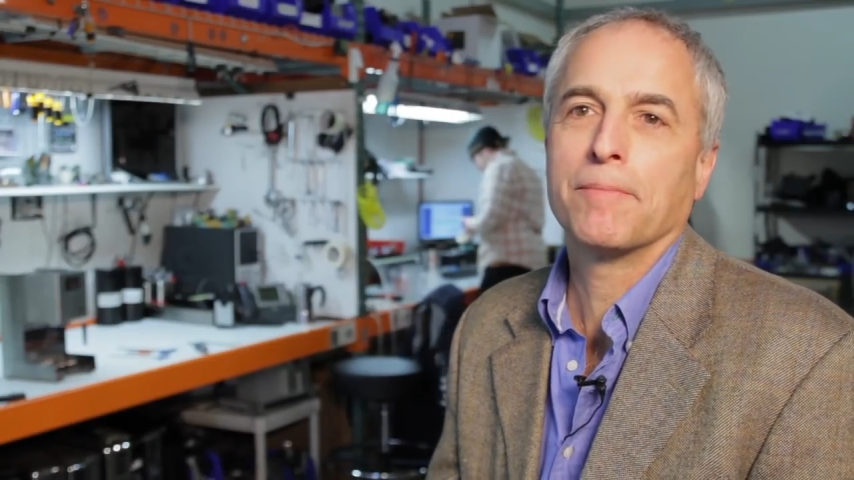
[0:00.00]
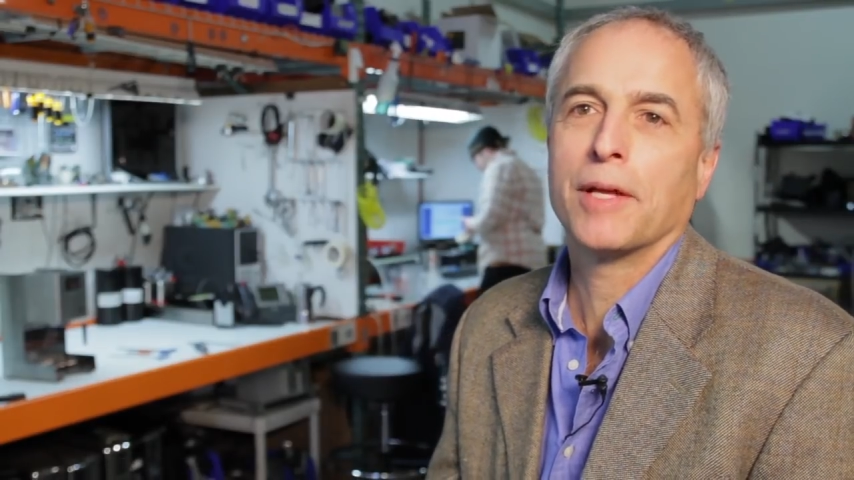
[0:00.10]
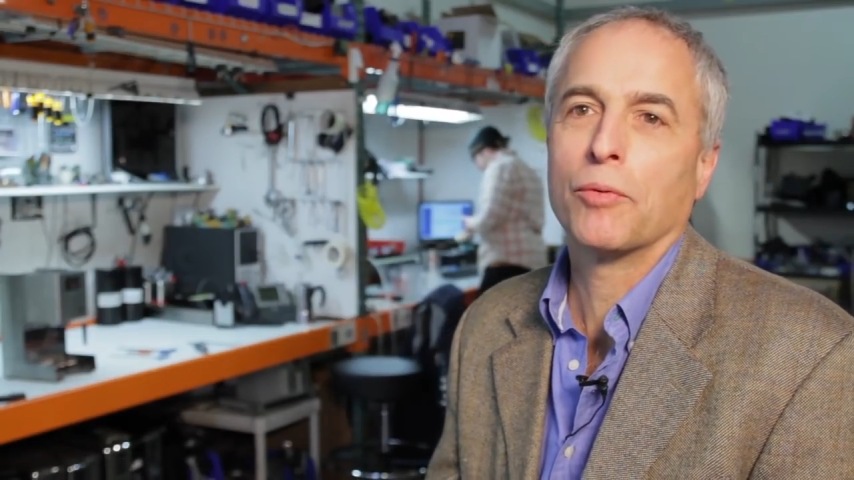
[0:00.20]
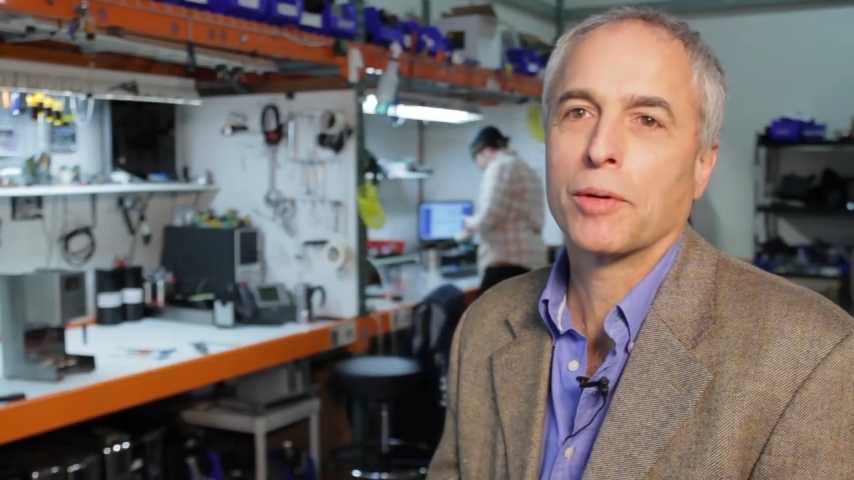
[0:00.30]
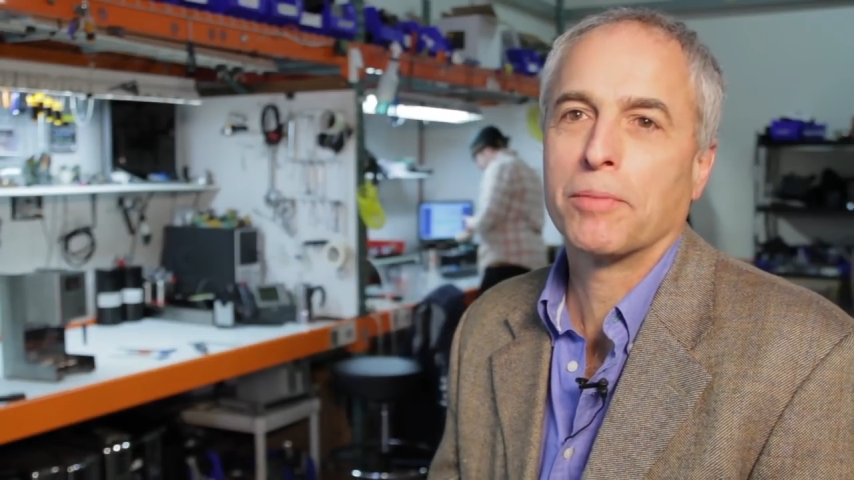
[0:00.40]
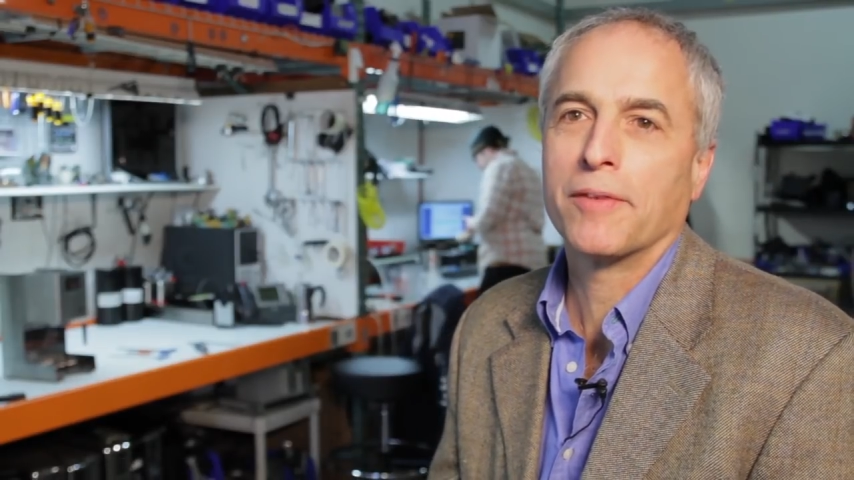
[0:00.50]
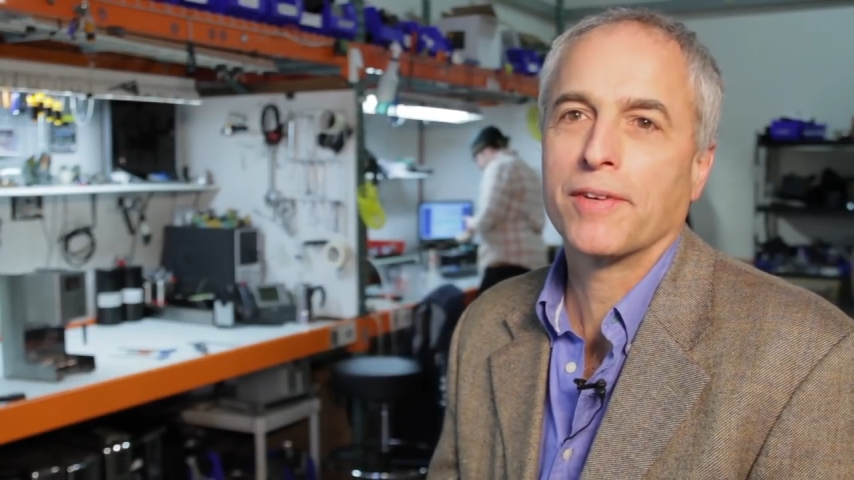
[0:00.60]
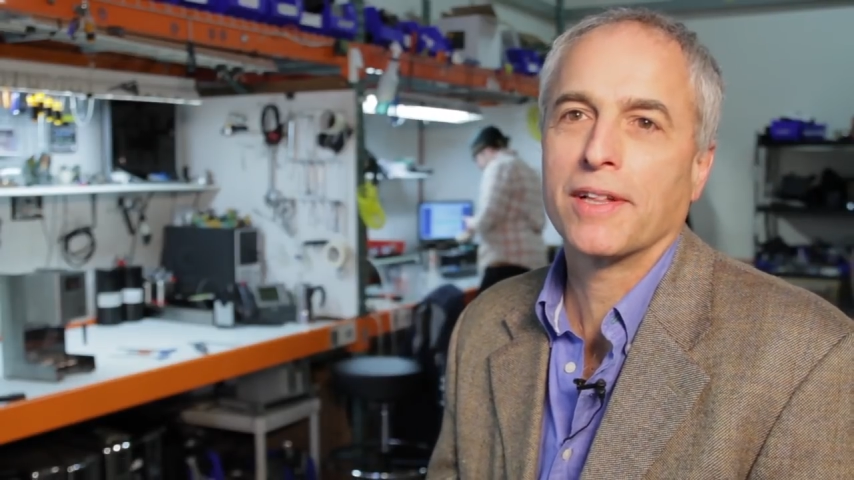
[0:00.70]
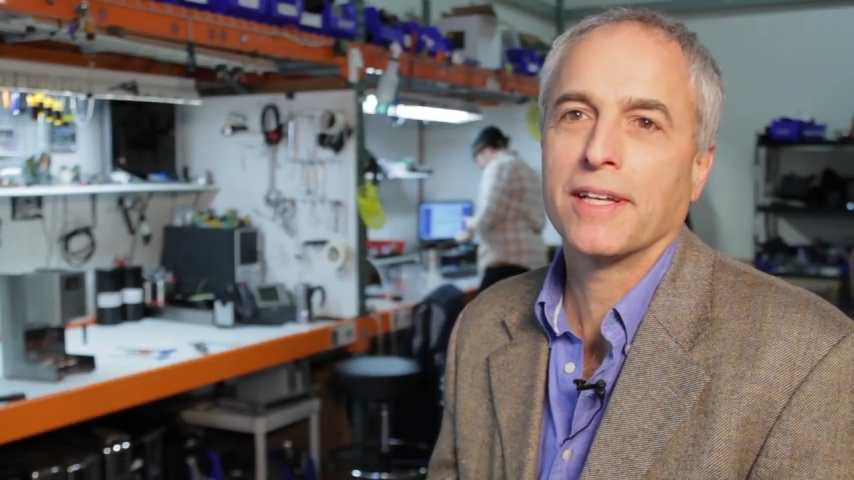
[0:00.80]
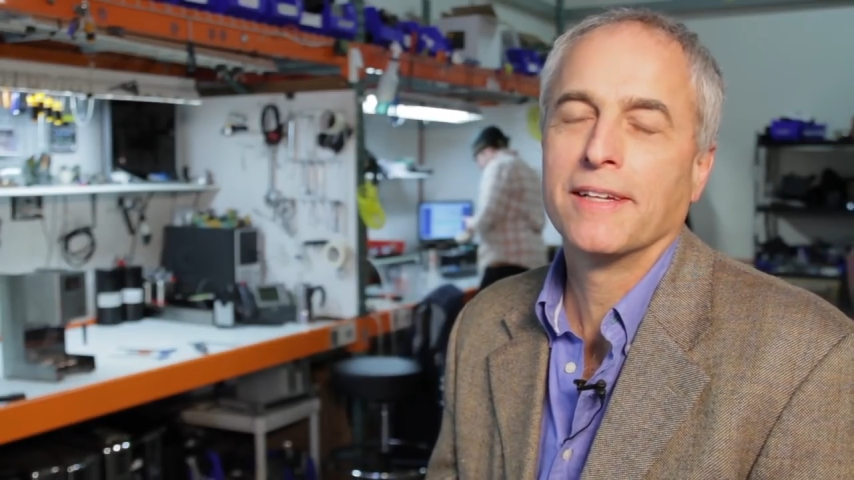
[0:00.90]
They work
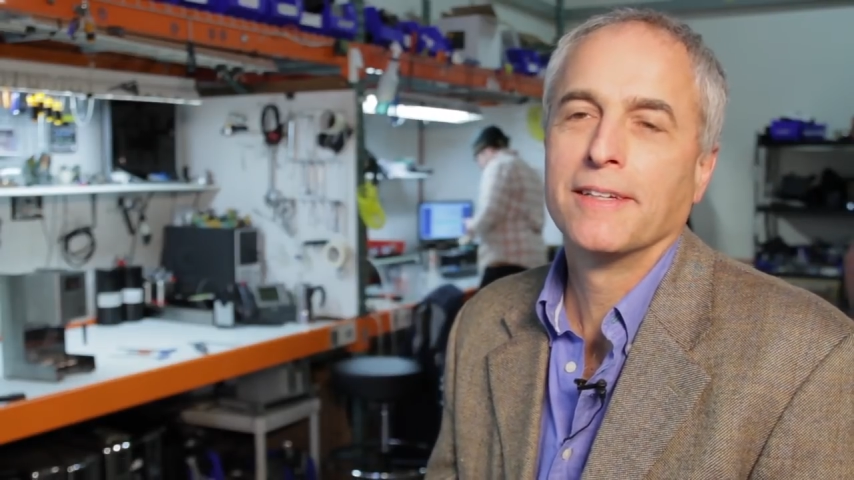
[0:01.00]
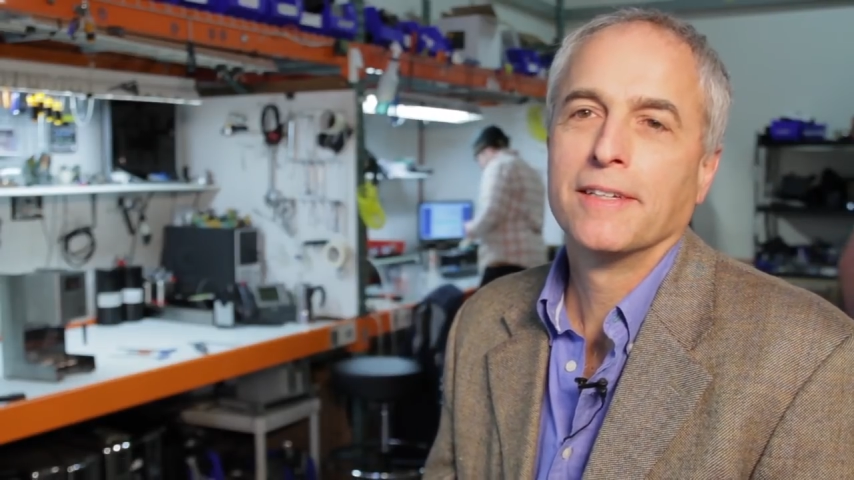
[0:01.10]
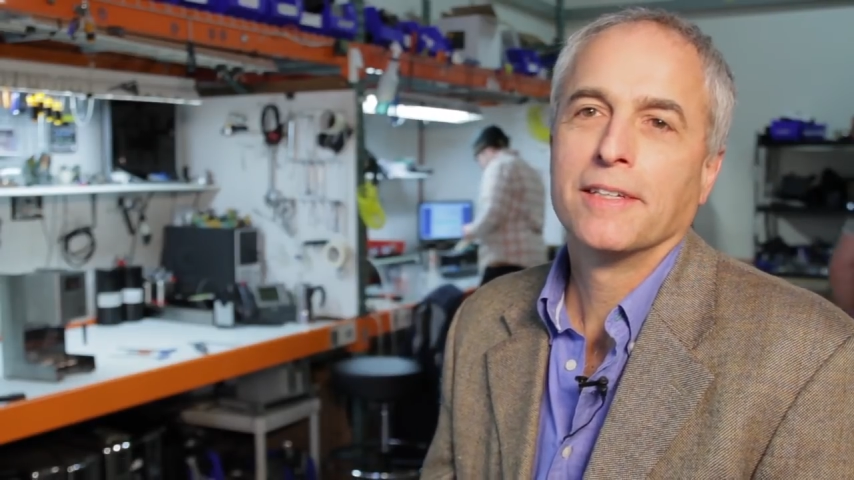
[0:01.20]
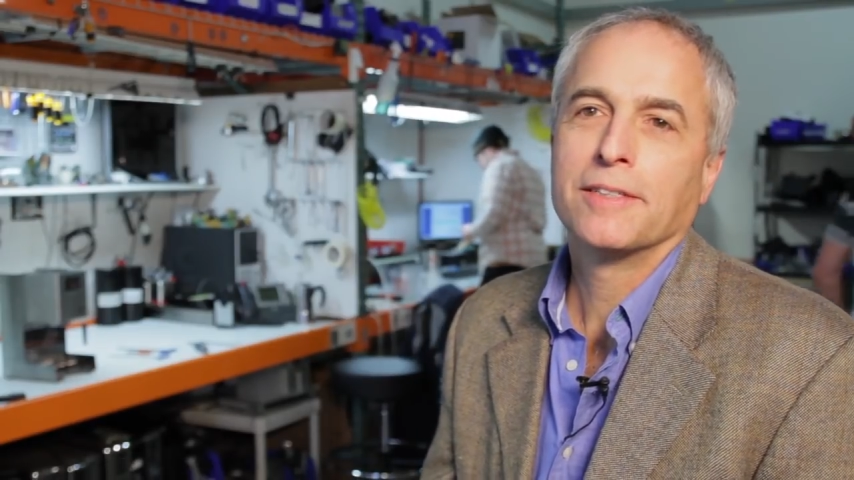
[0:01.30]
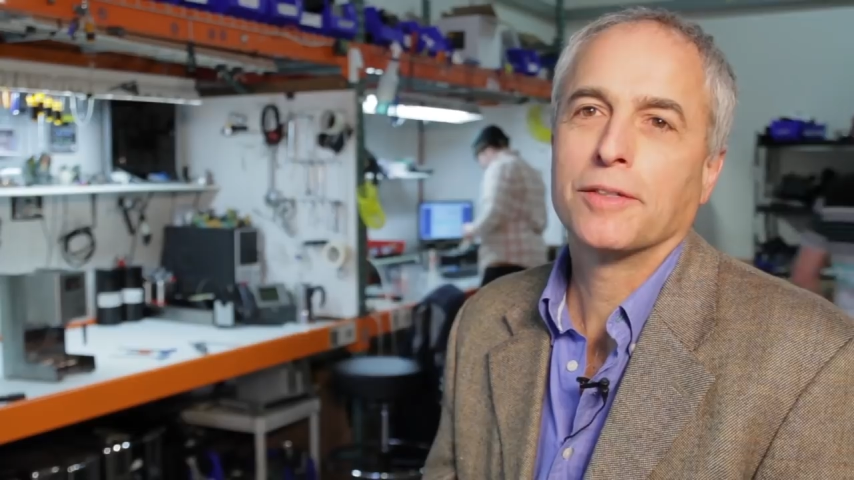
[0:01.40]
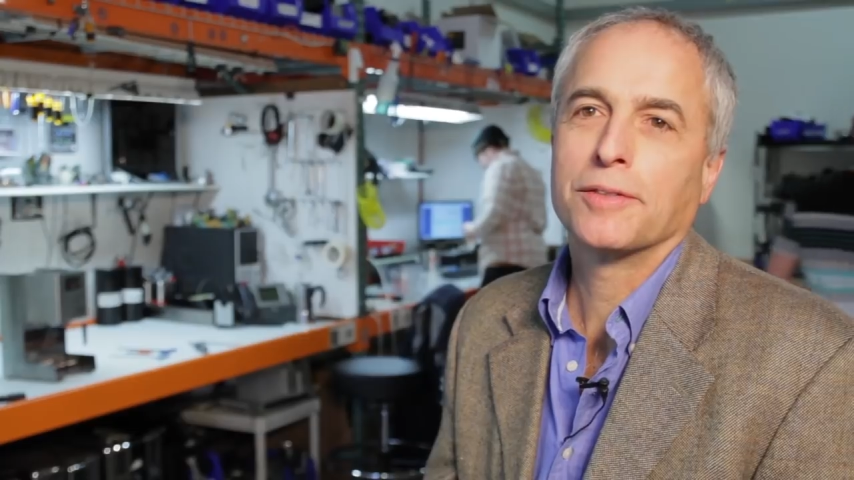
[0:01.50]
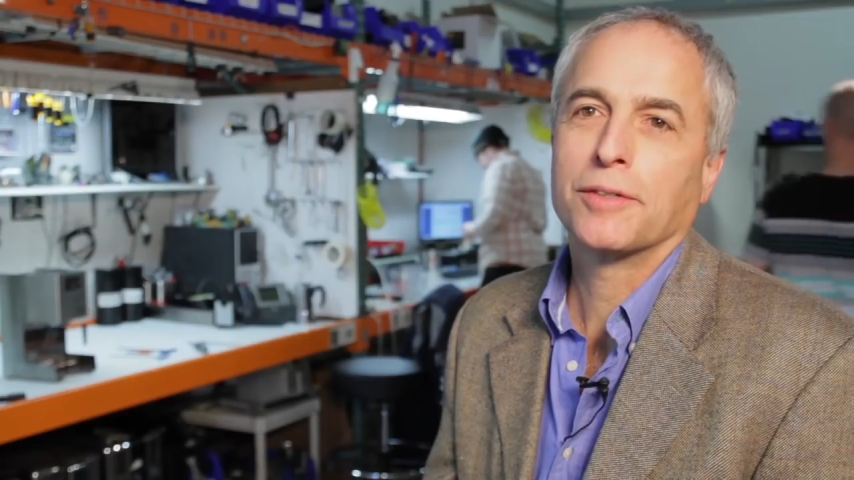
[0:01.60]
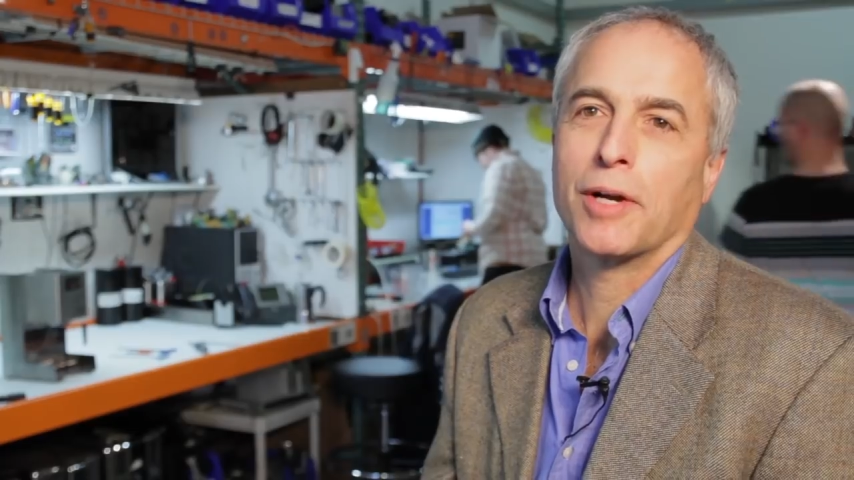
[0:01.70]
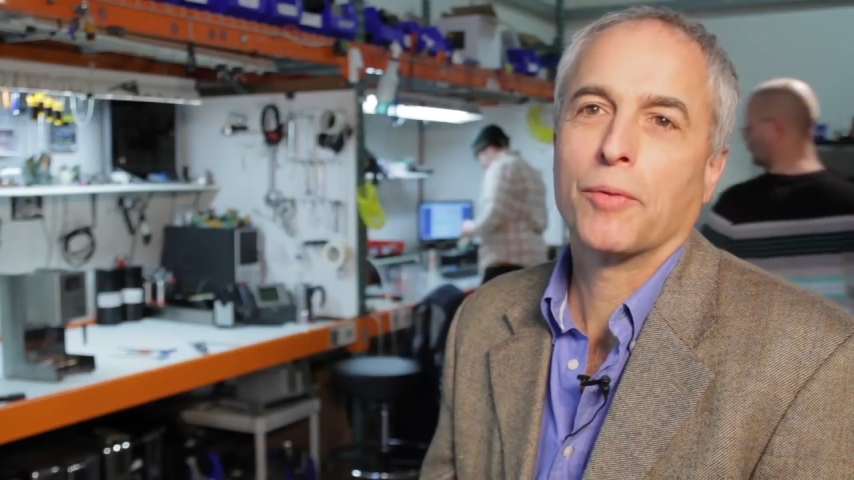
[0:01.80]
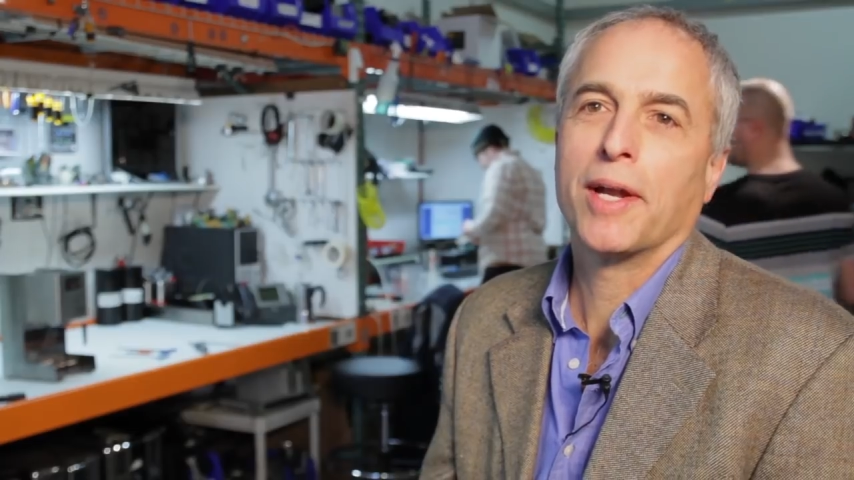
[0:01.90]
perfectly. So it's a
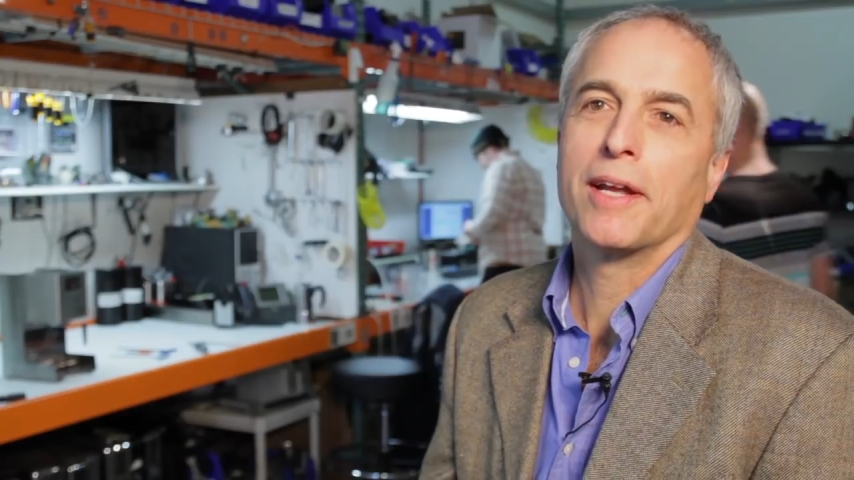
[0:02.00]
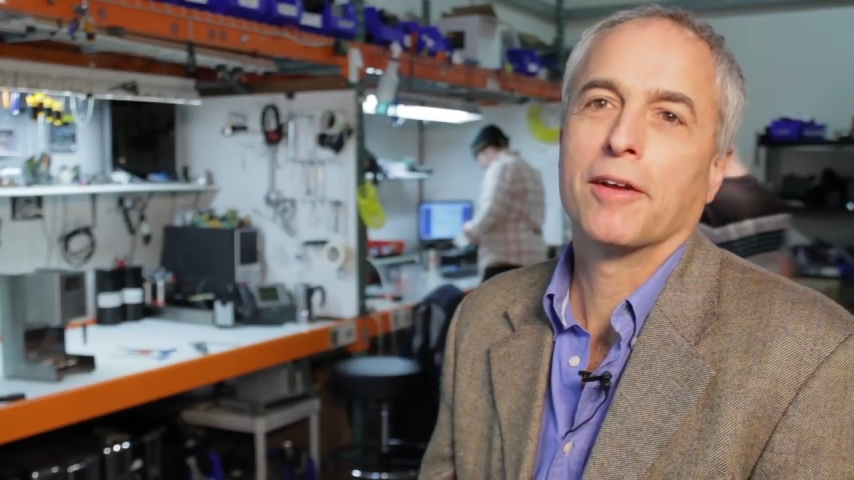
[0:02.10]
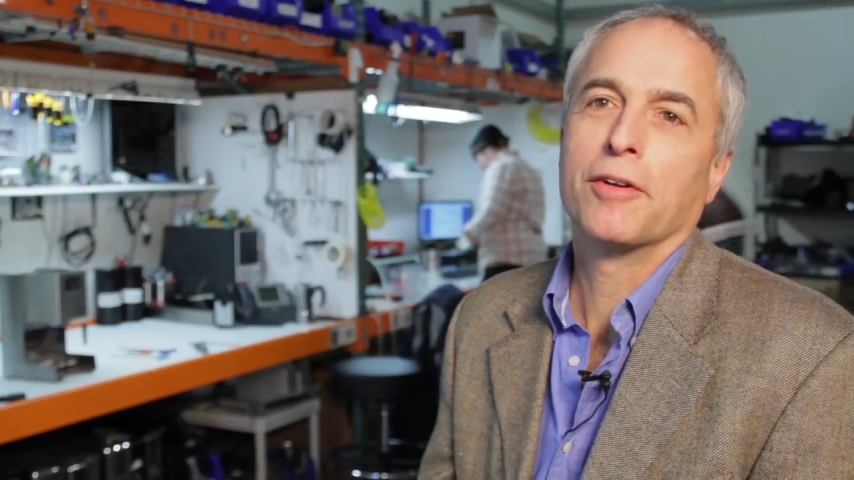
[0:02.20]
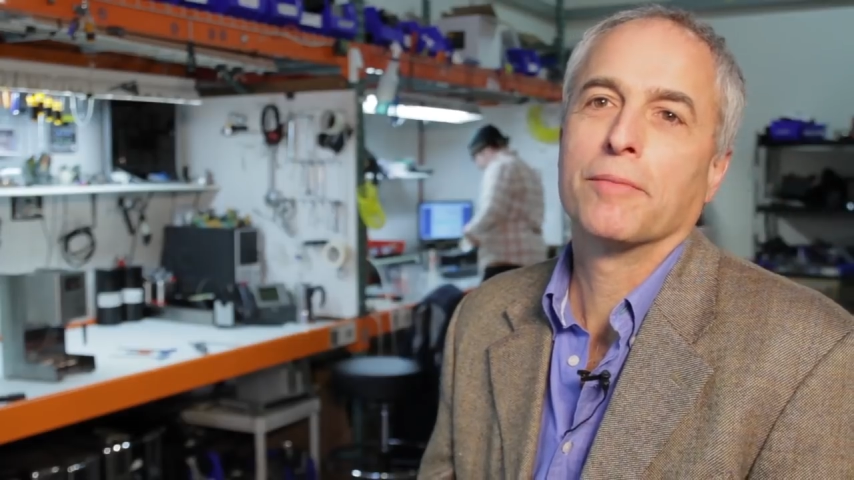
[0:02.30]
great way to get a